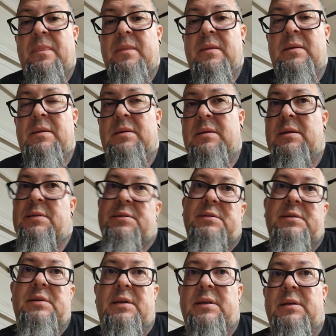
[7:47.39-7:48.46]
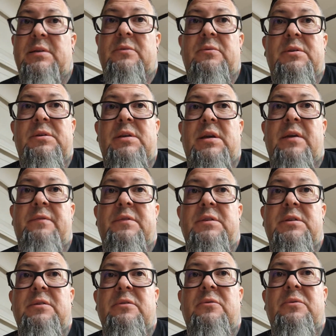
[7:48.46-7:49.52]
and that's kind of what you have to
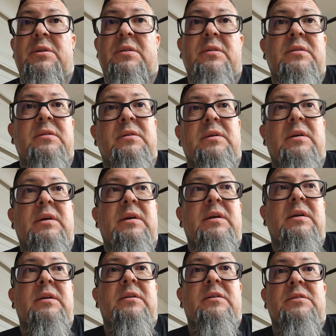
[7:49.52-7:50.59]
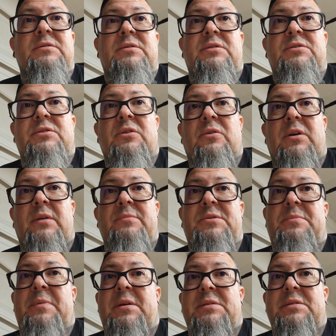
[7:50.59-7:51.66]
deal with, because there's no hub
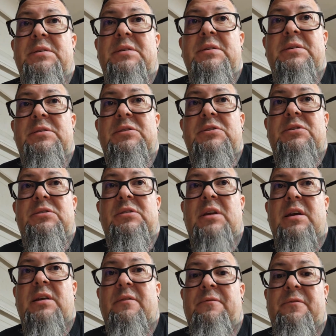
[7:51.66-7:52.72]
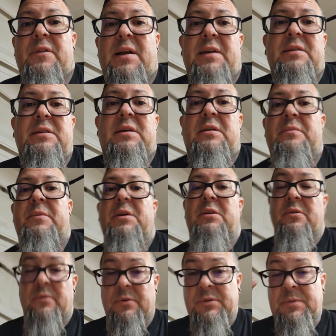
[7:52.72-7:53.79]
spacing. It's just kind of flat. You got to make
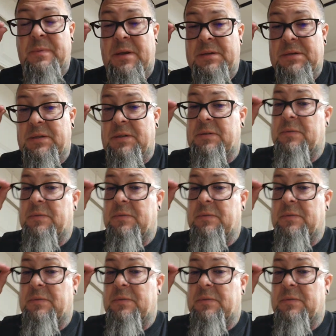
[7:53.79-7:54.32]
your own spacing.